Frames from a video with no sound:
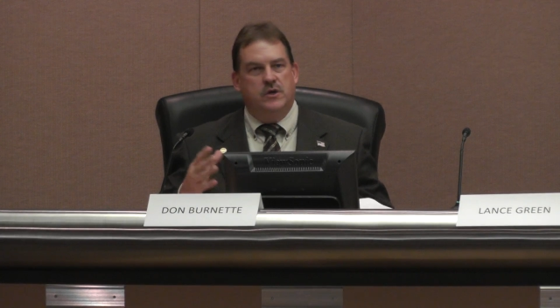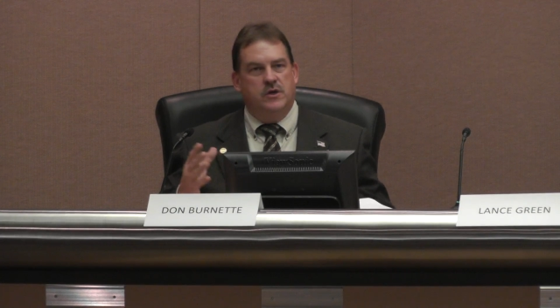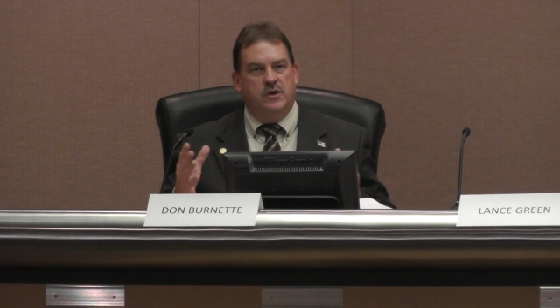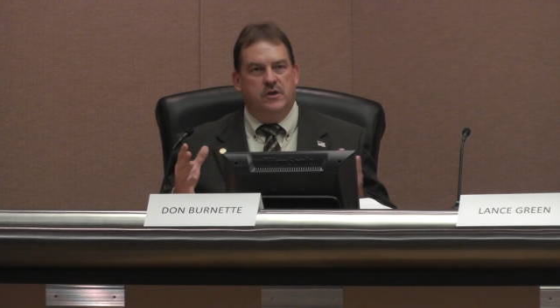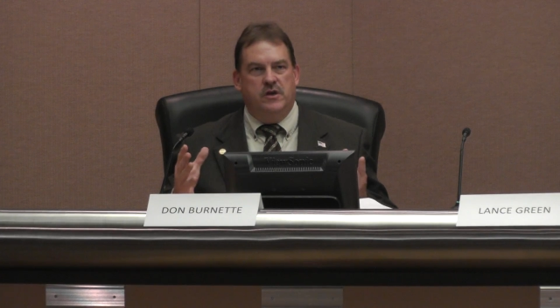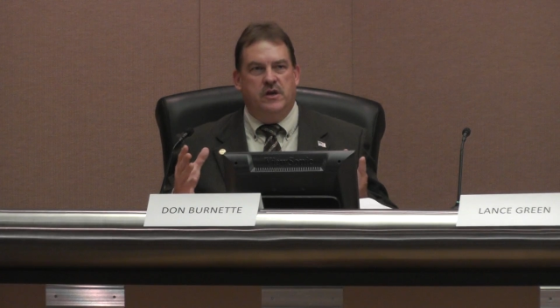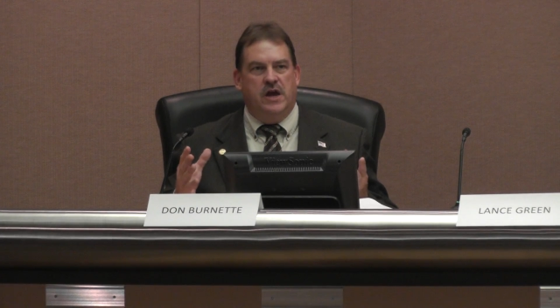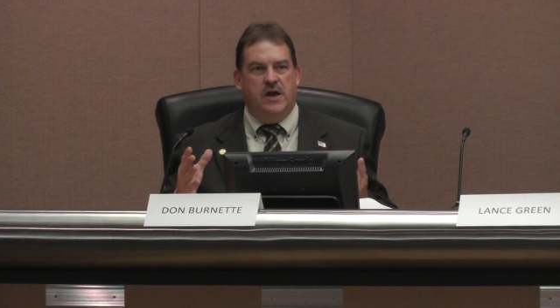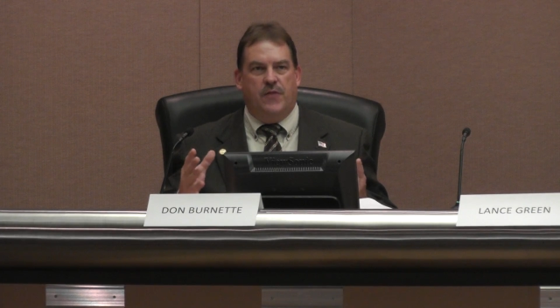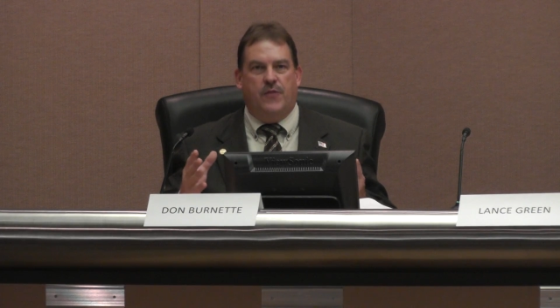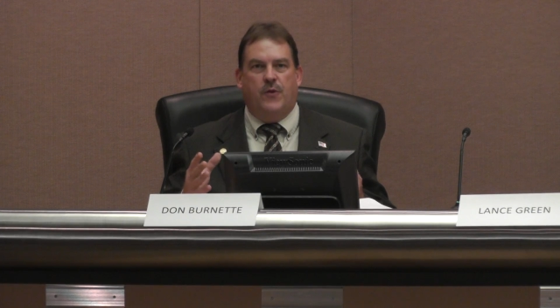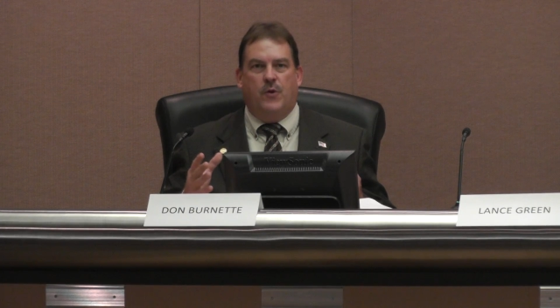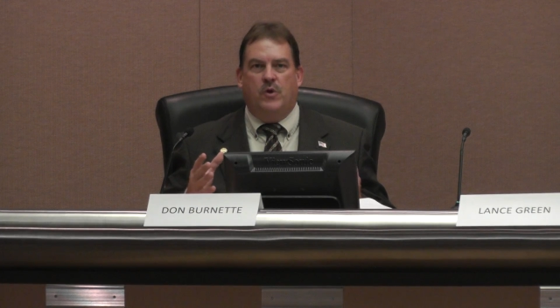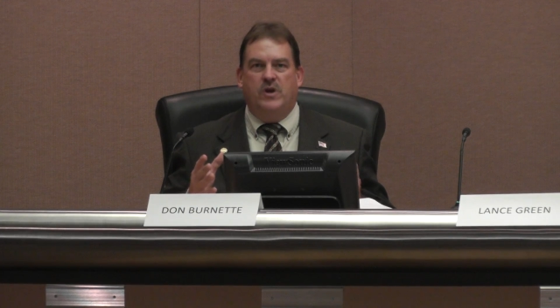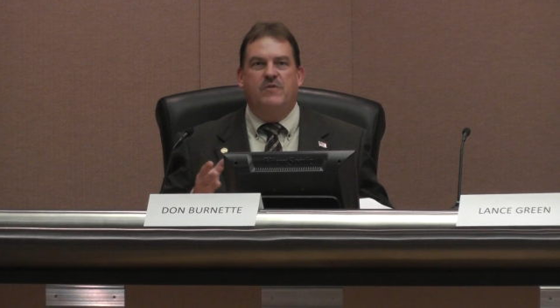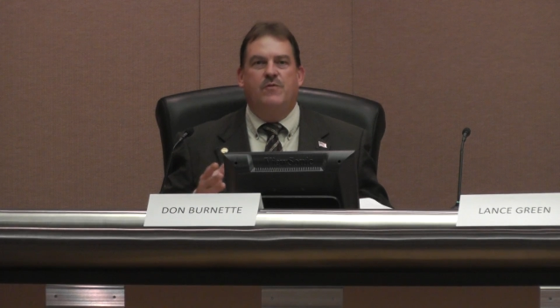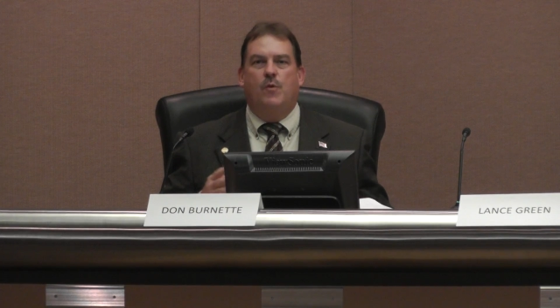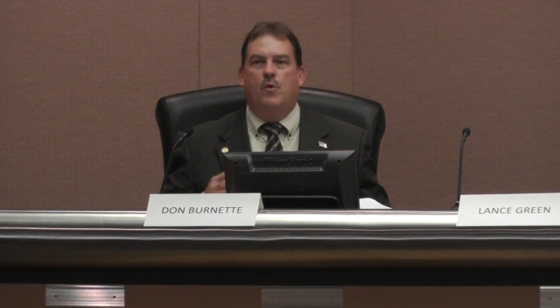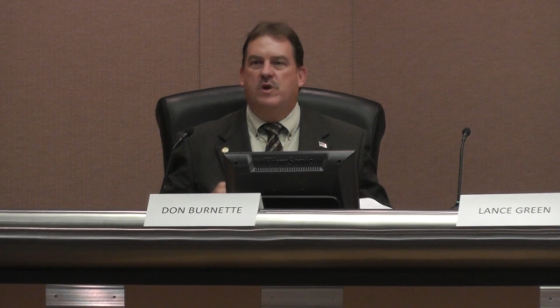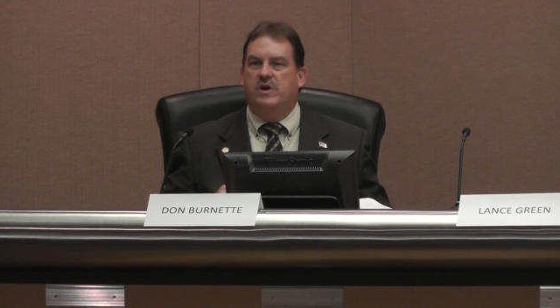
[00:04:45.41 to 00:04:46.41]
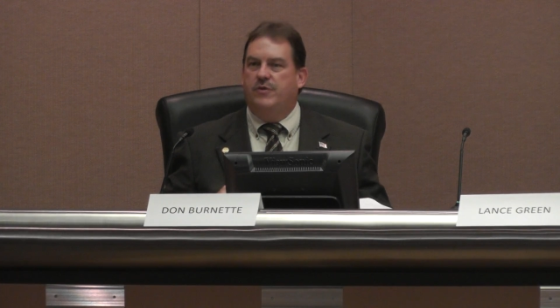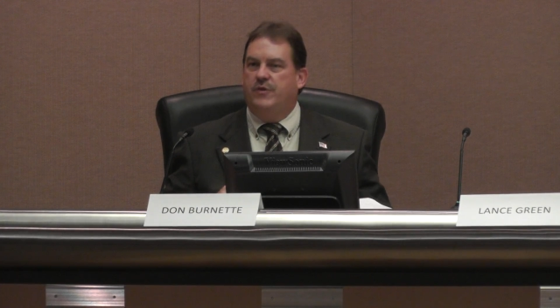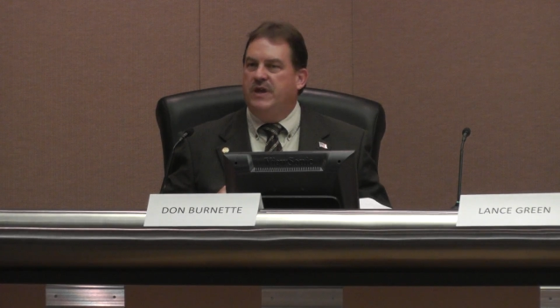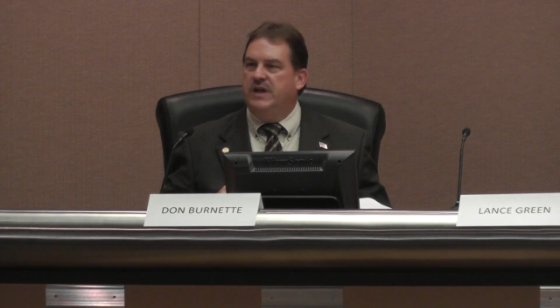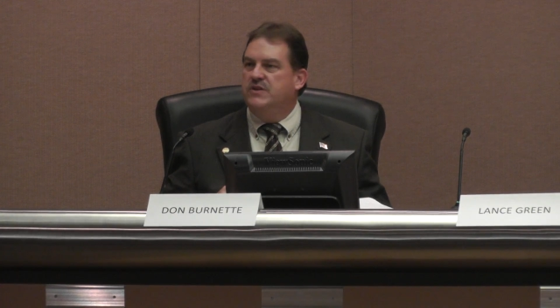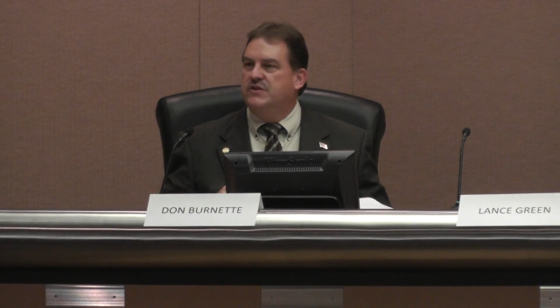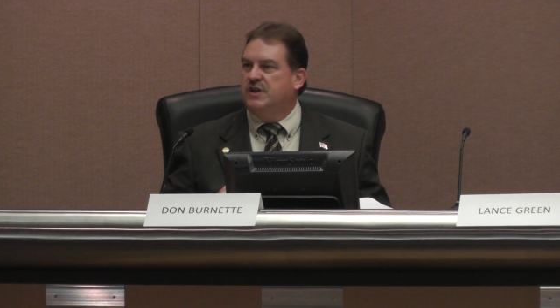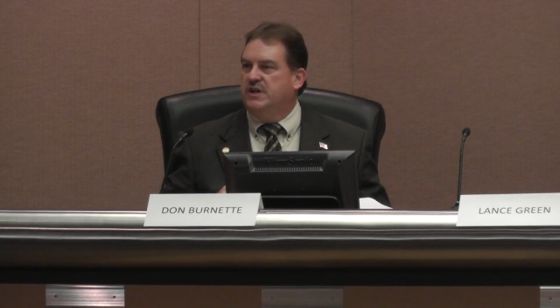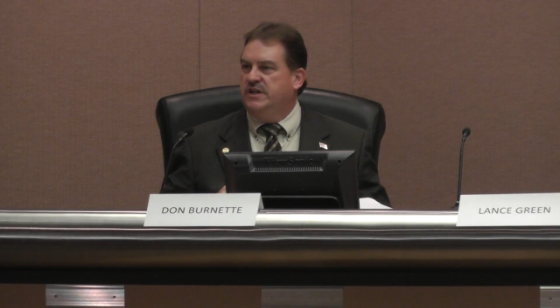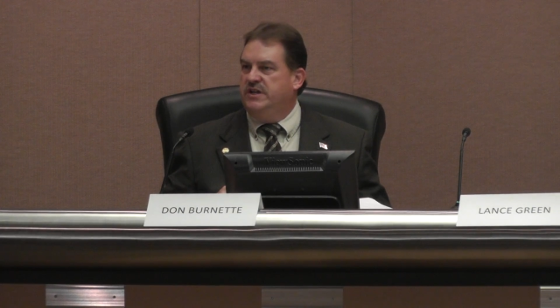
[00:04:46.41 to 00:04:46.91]
You got 30, 40
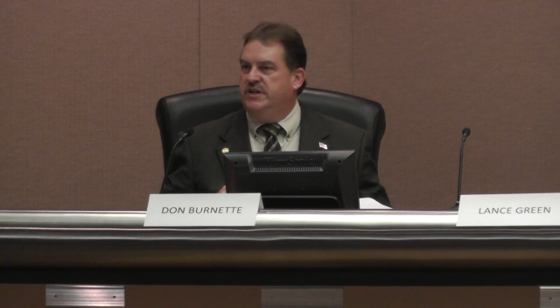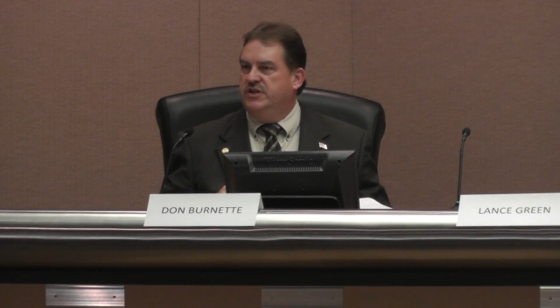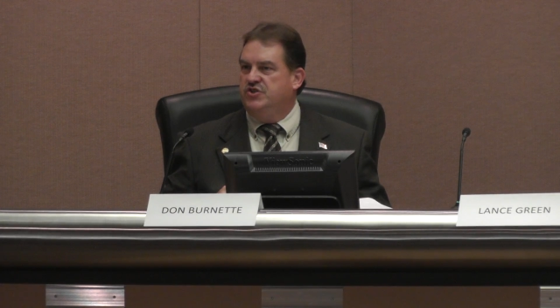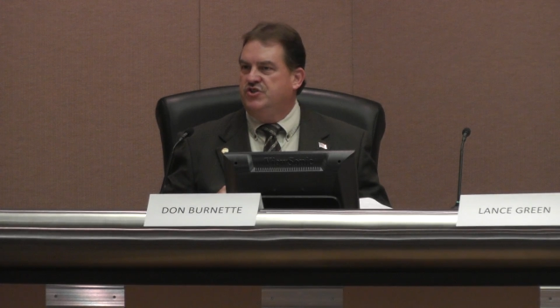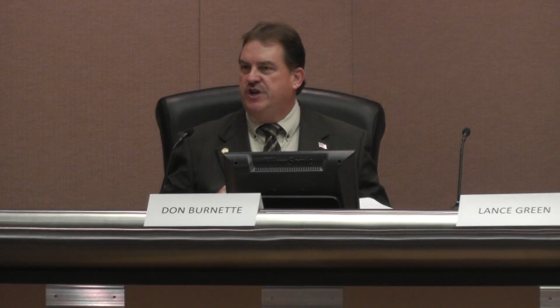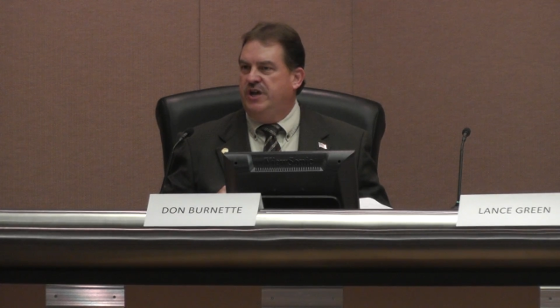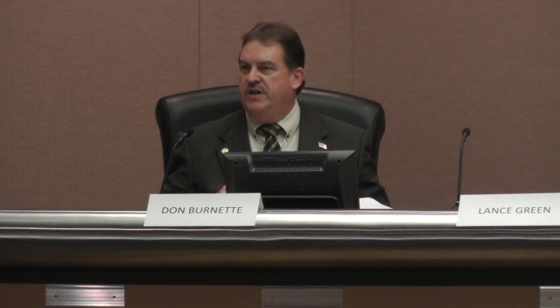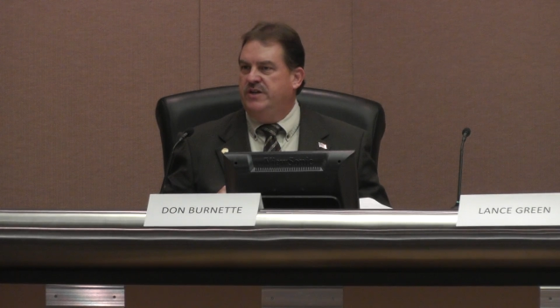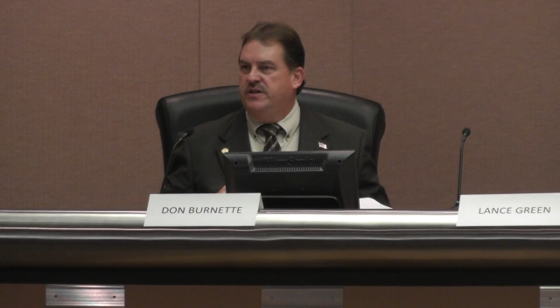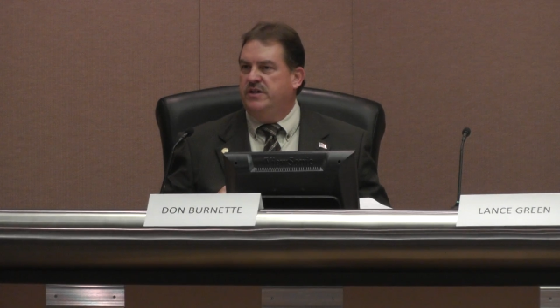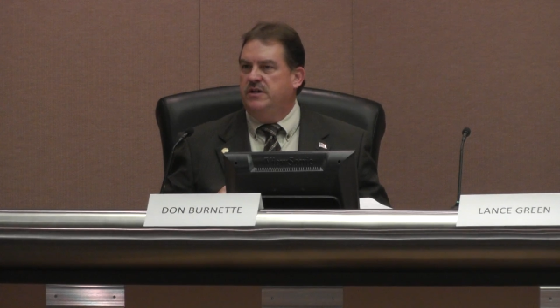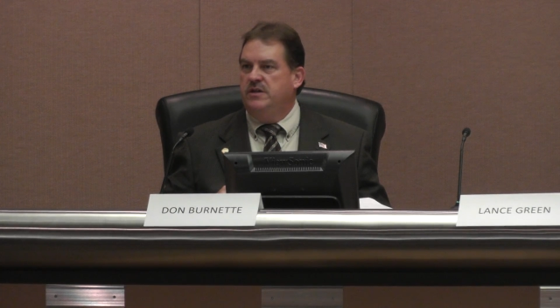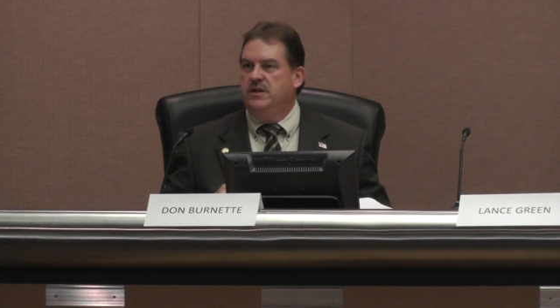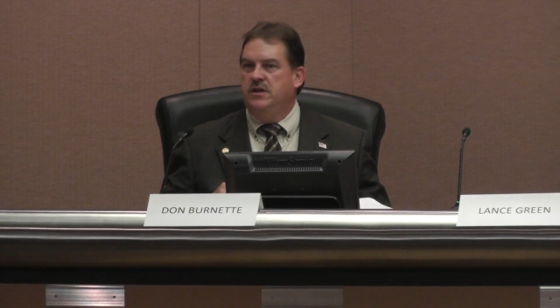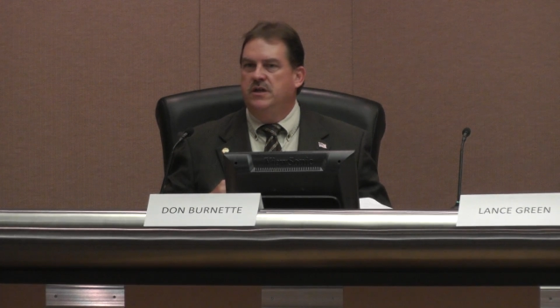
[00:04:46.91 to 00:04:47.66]
things on an agenda,